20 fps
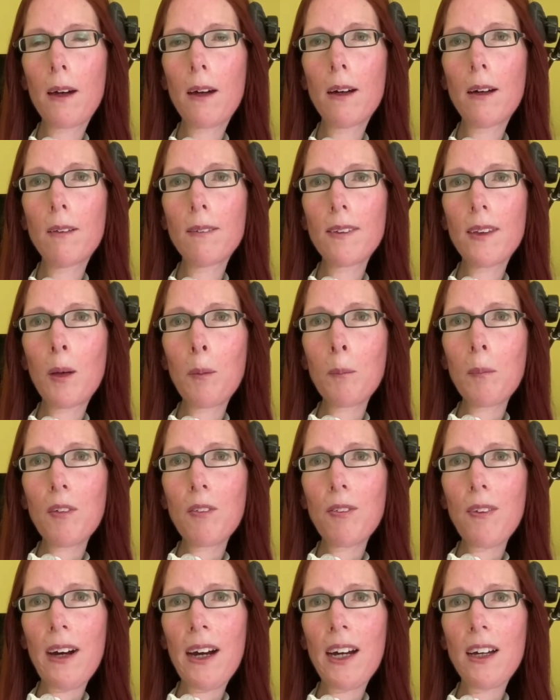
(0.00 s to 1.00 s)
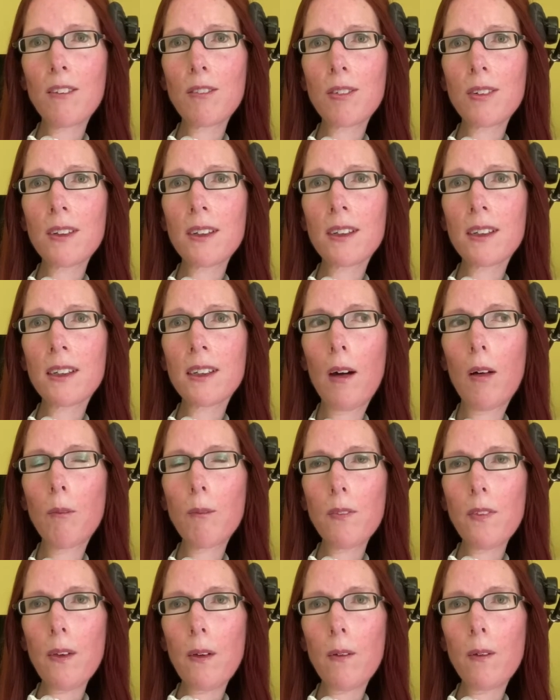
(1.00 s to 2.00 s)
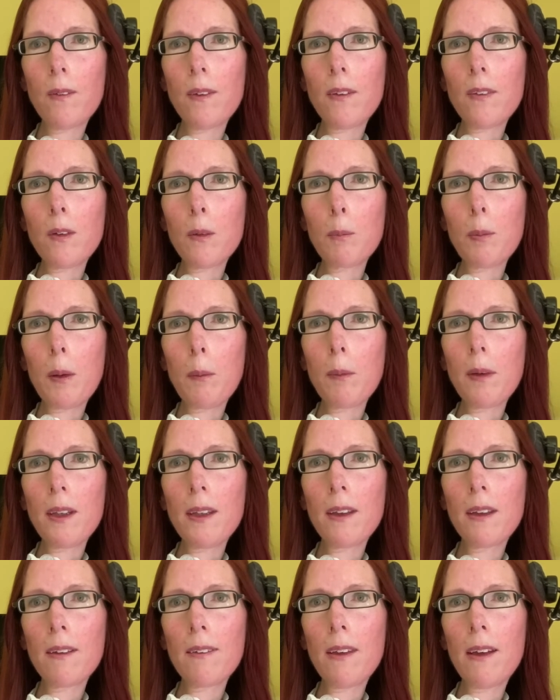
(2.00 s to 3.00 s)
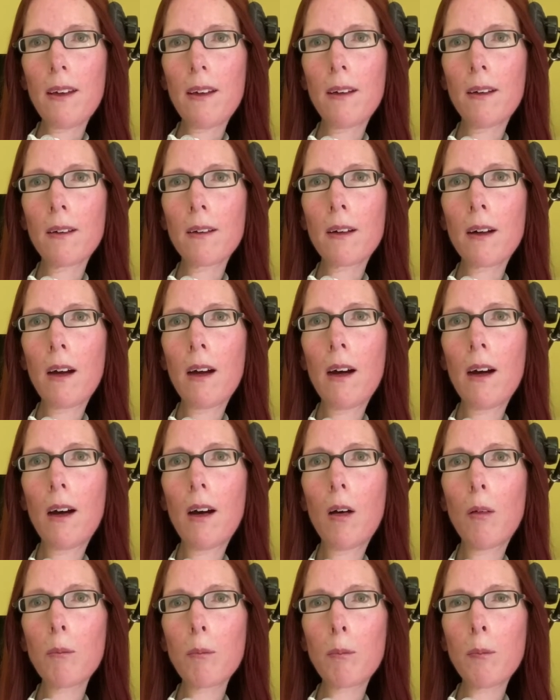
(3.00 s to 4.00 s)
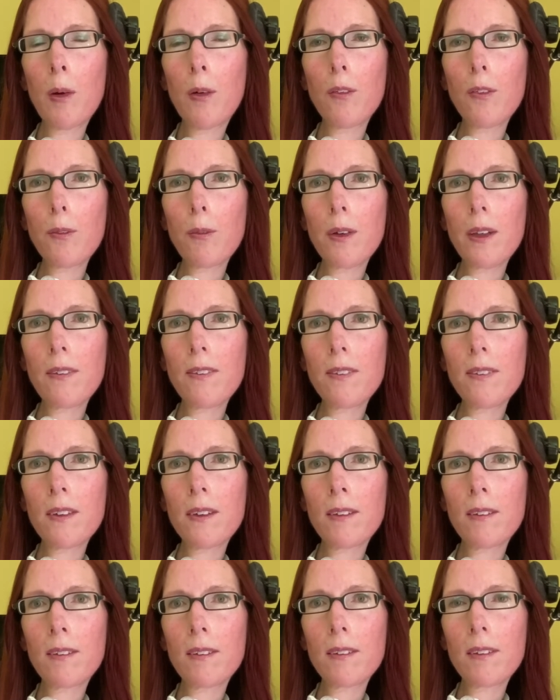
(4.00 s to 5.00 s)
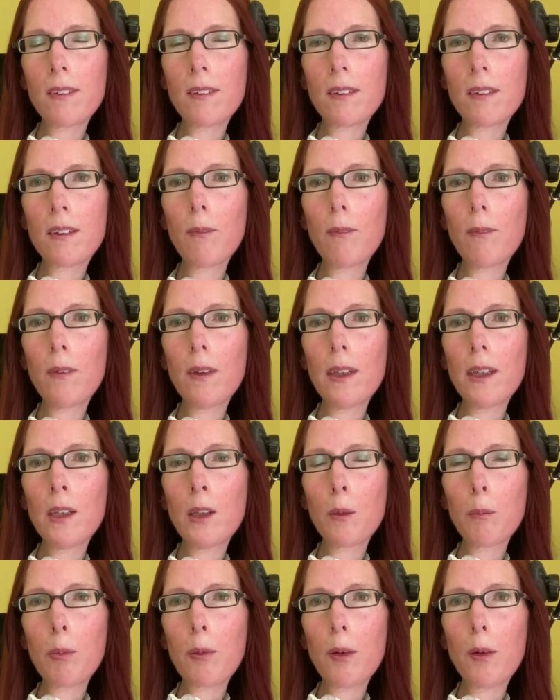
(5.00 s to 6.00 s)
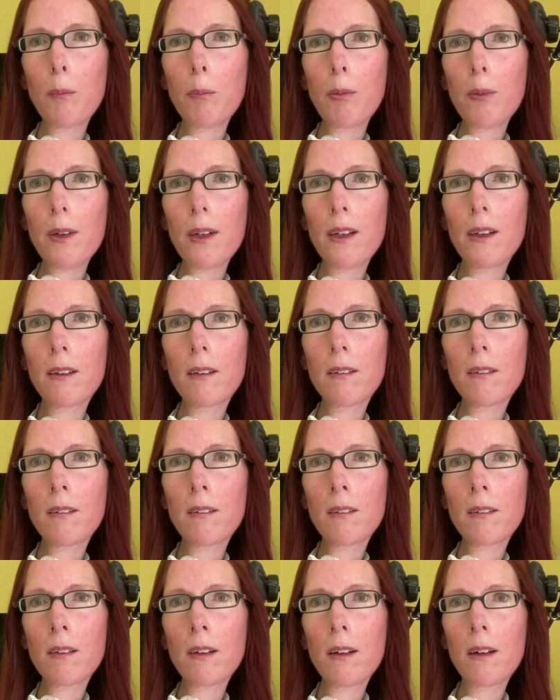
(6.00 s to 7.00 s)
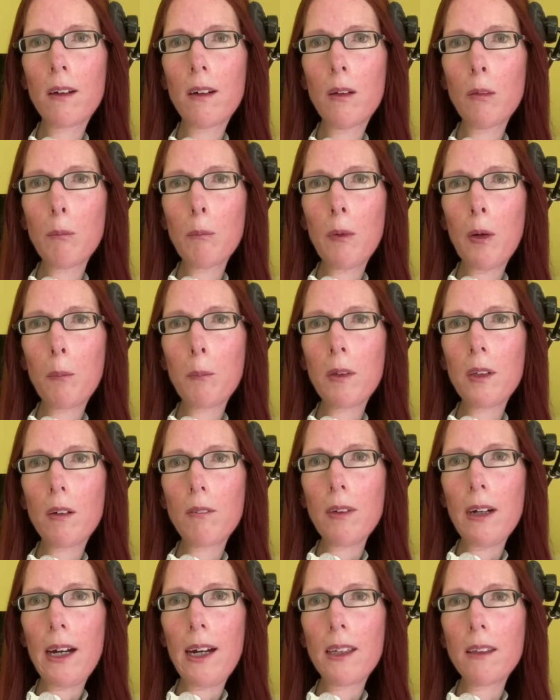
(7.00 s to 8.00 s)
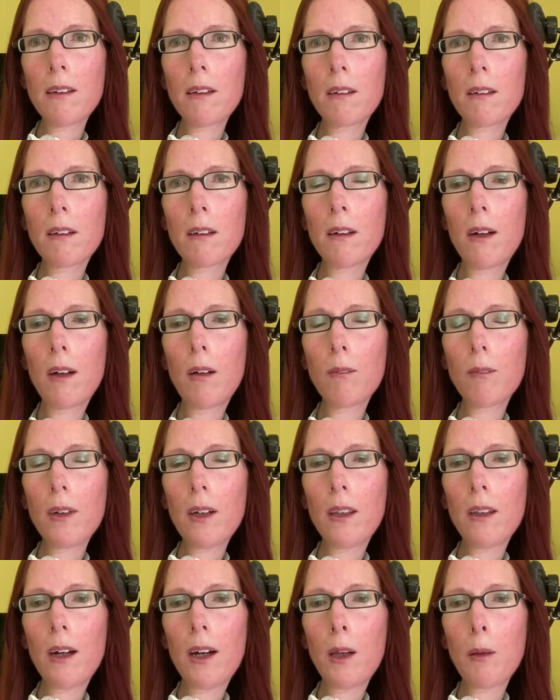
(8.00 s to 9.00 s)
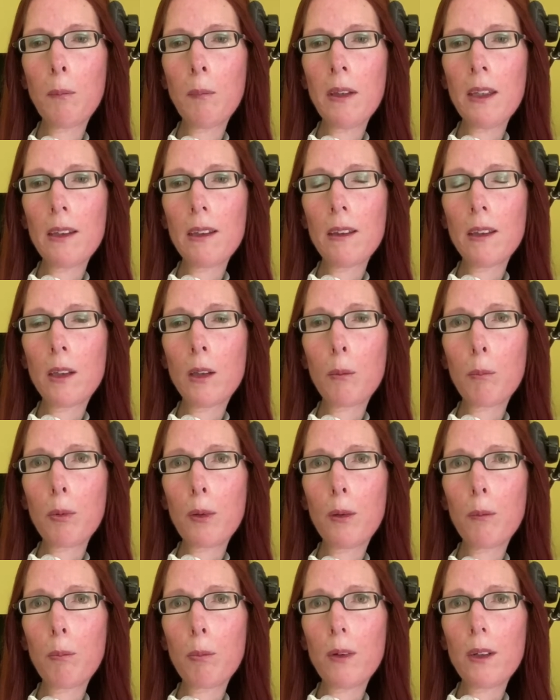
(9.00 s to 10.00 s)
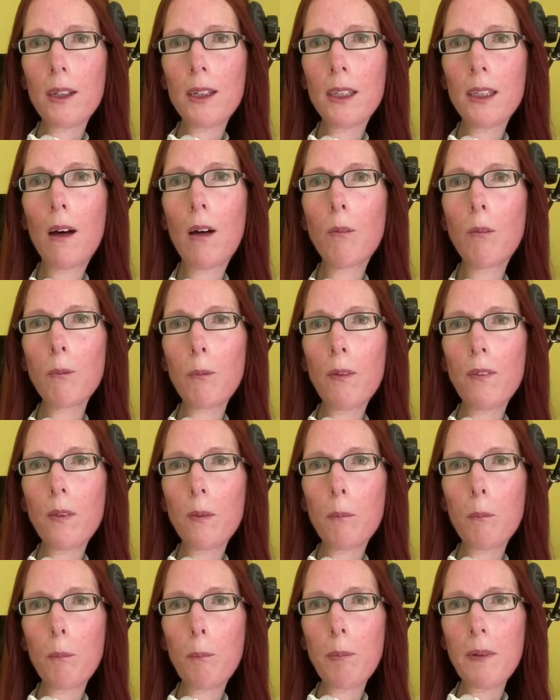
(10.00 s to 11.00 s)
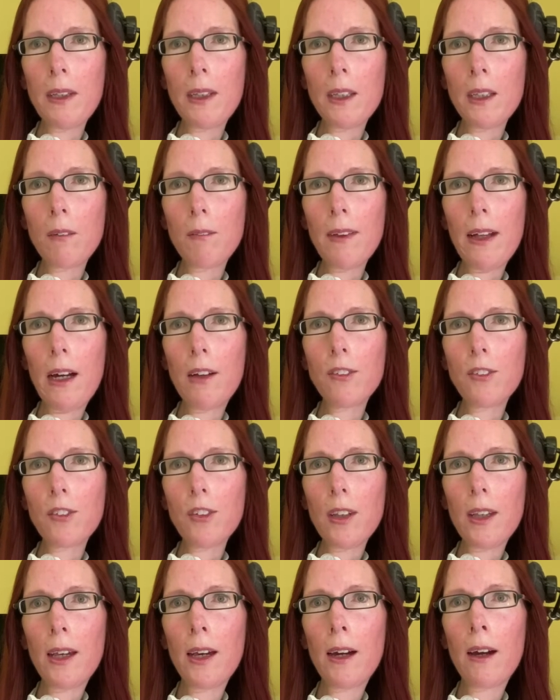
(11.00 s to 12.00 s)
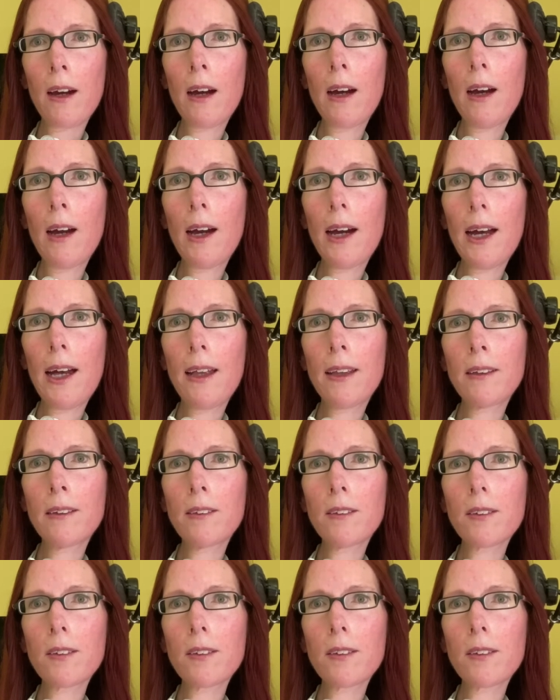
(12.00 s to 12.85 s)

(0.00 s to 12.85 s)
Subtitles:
Number 5. So this is probably the most recent inappropriate moment I've had. And I mean inappropriate. It was beginning of last year, and